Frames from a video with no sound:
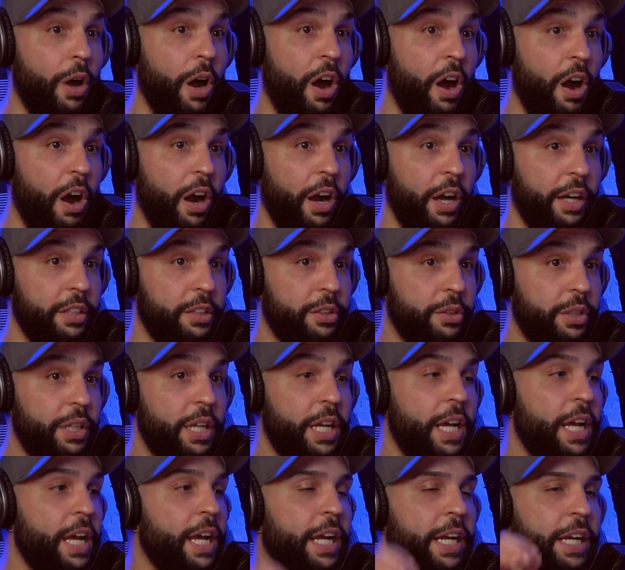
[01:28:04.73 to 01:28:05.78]
hard, dude.
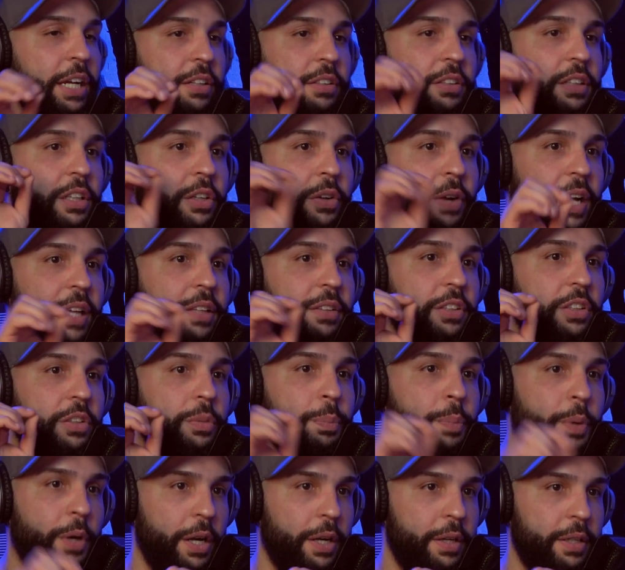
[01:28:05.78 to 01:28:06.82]
Here's the
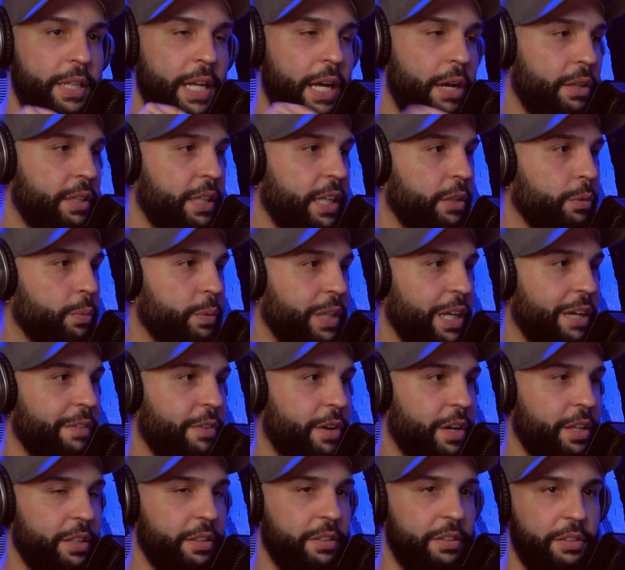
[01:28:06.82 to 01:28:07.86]
craziest part. Nowadays we have
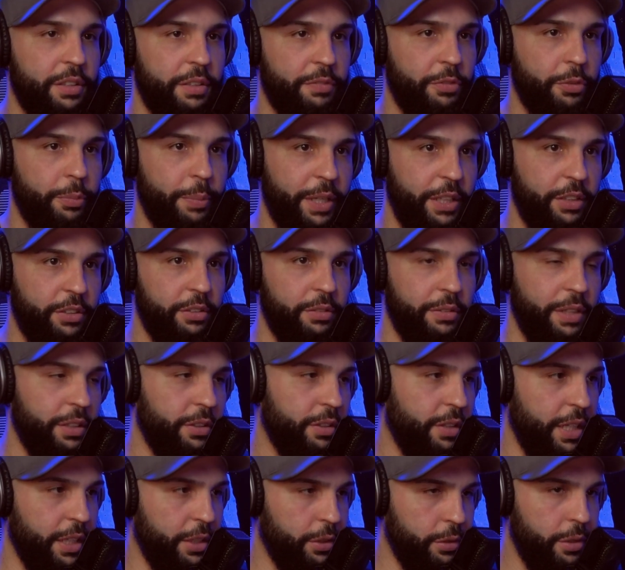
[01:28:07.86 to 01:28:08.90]
all this information, right?
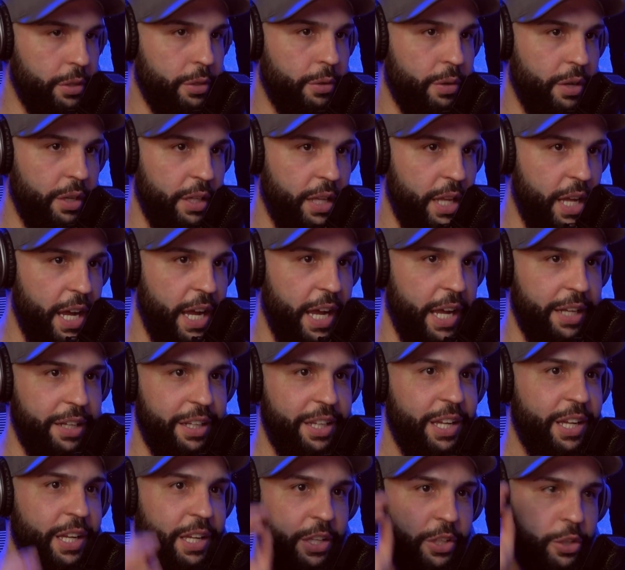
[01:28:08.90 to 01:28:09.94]
So like you can go
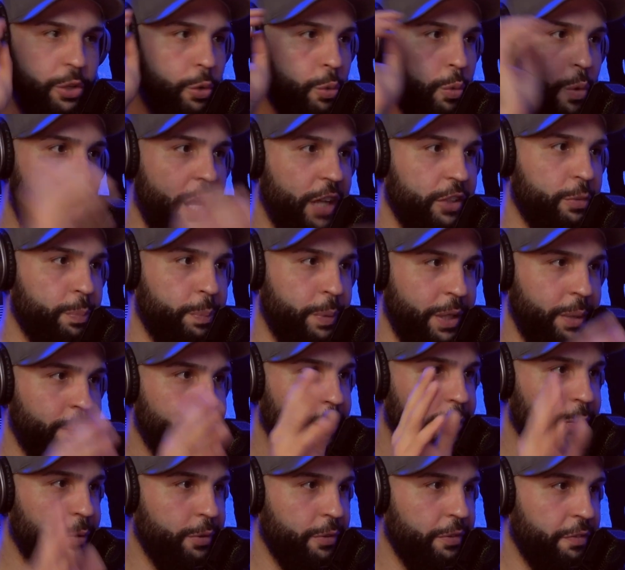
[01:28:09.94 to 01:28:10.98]
online, you watch
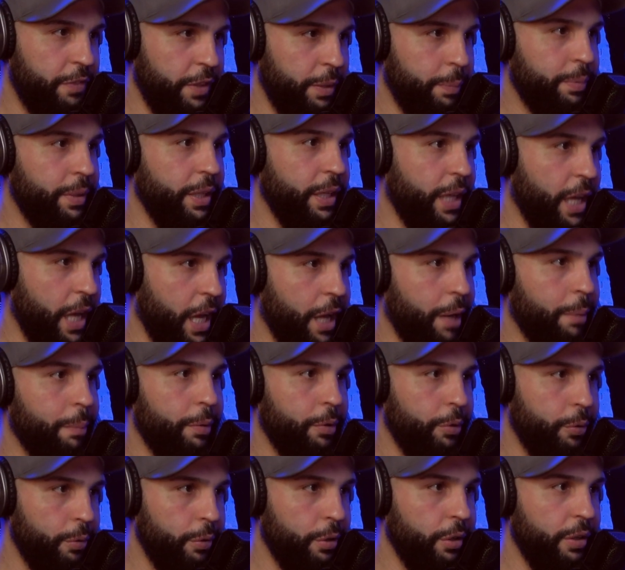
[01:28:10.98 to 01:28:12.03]
people flip the game
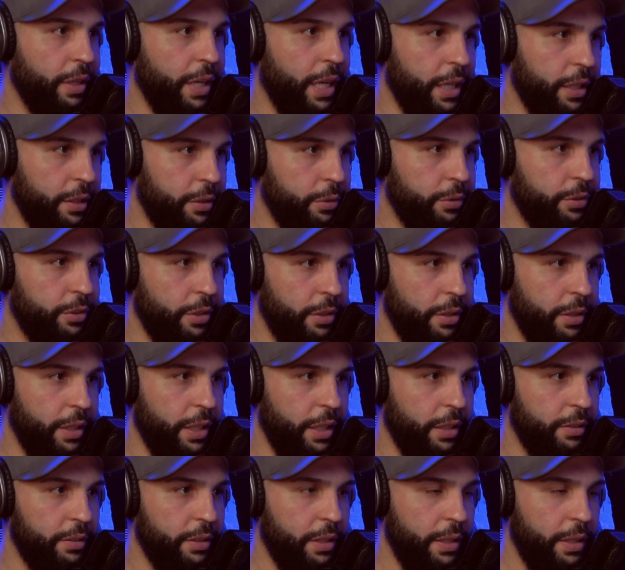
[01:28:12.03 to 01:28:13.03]
and you learn how to do certain things.